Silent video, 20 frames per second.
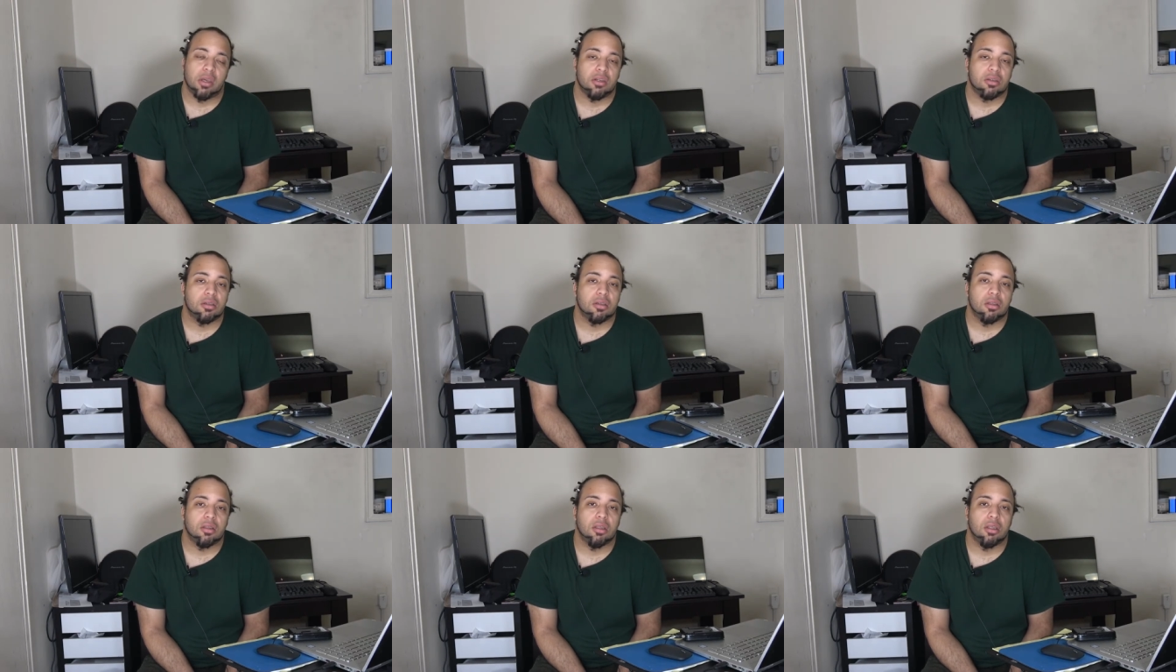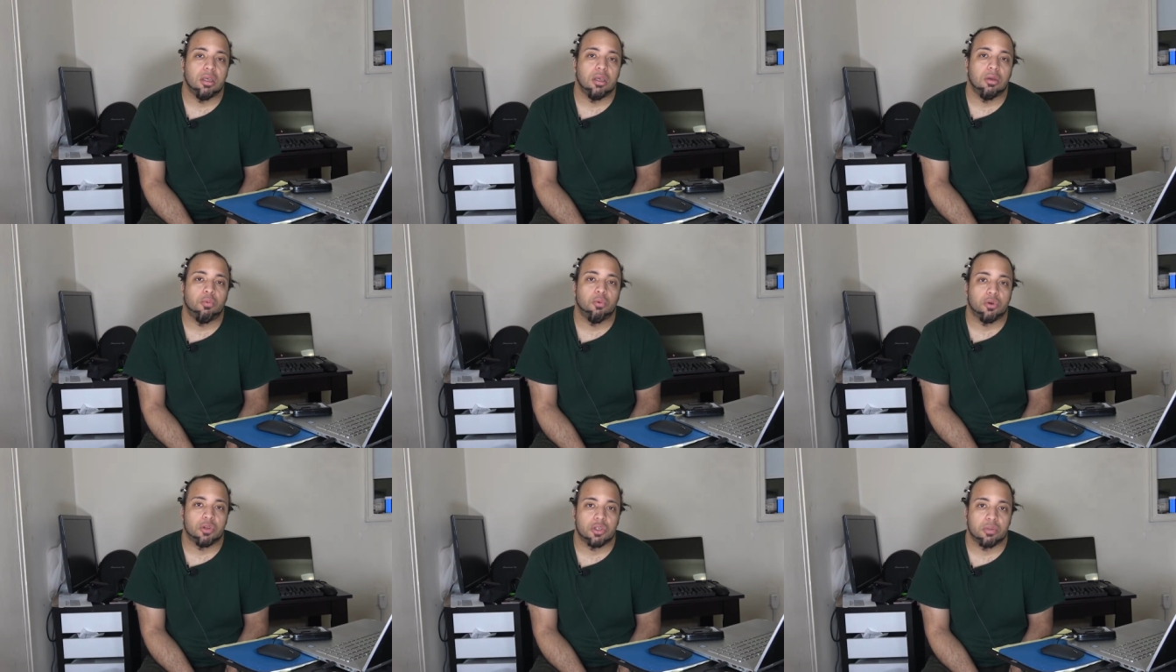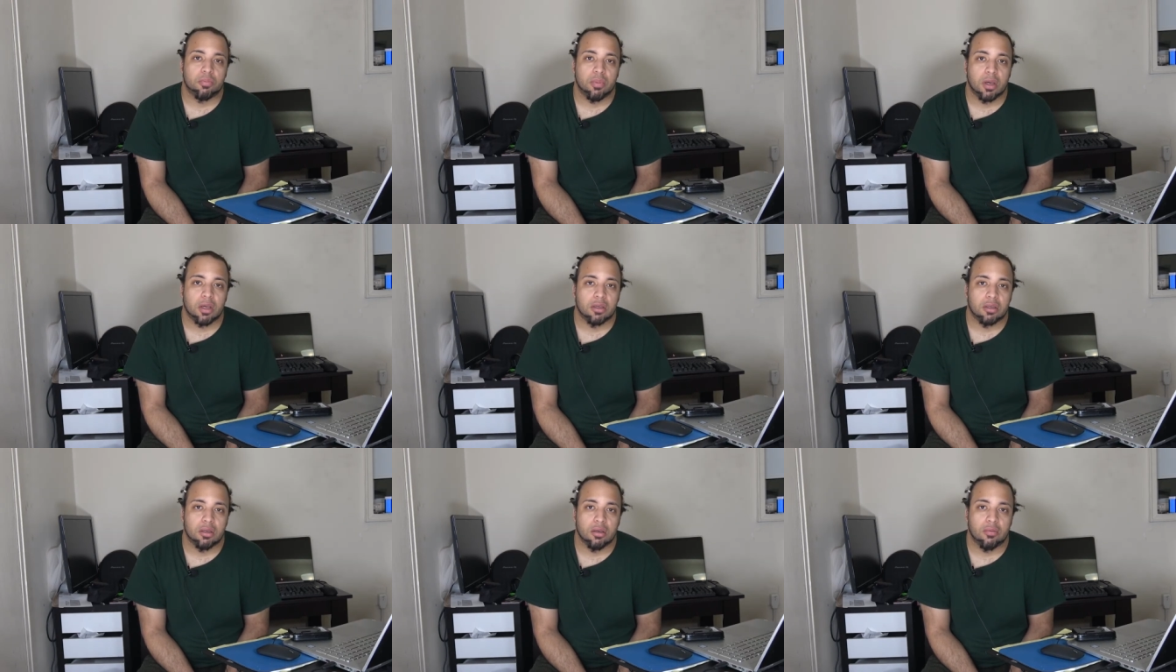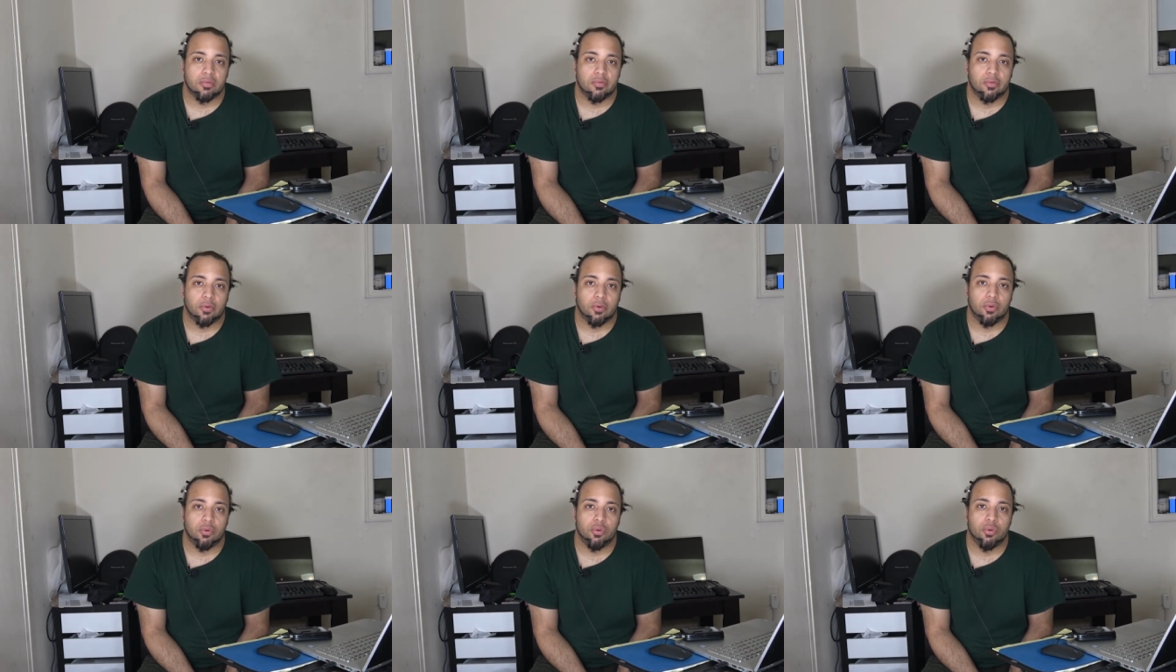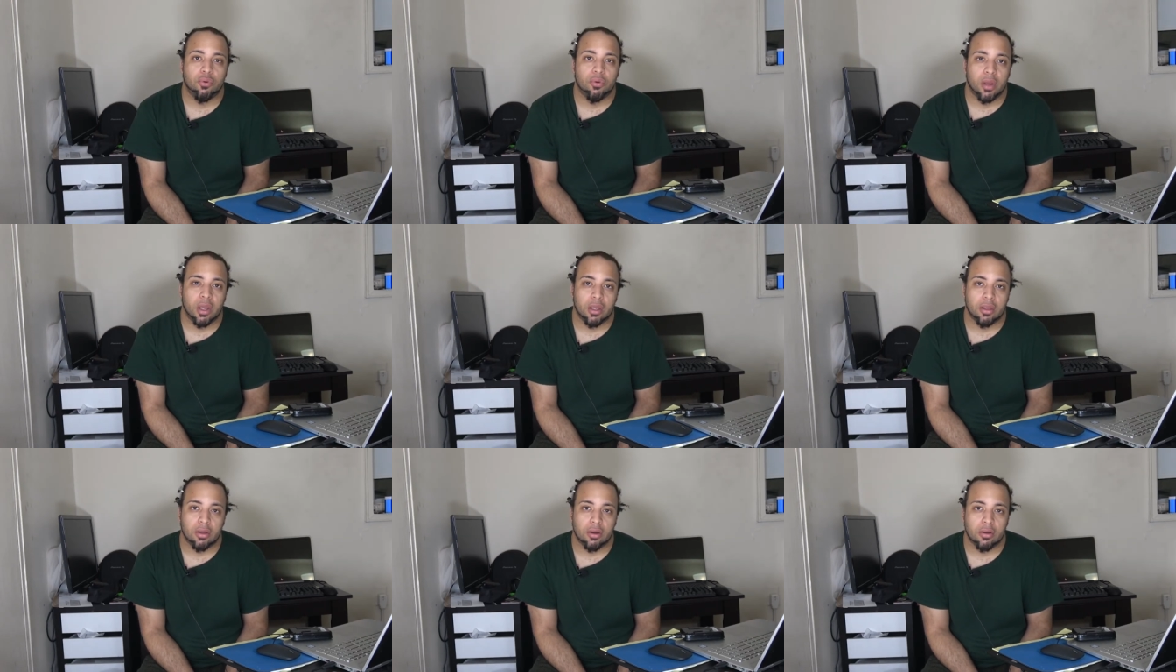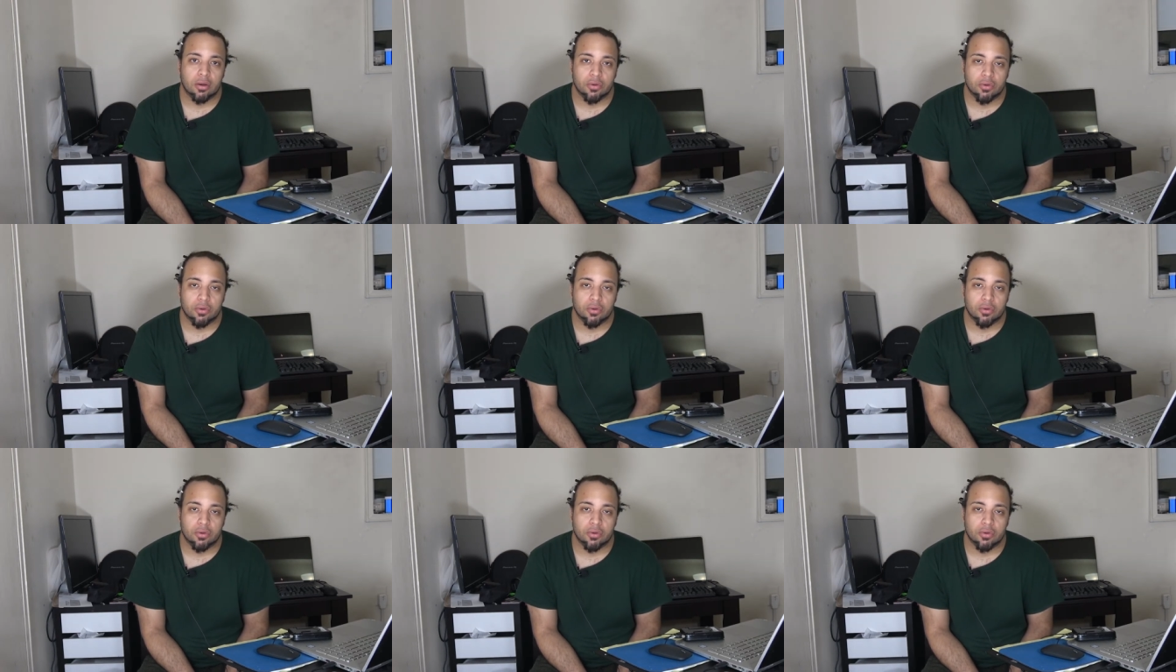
Basically respect them for who they,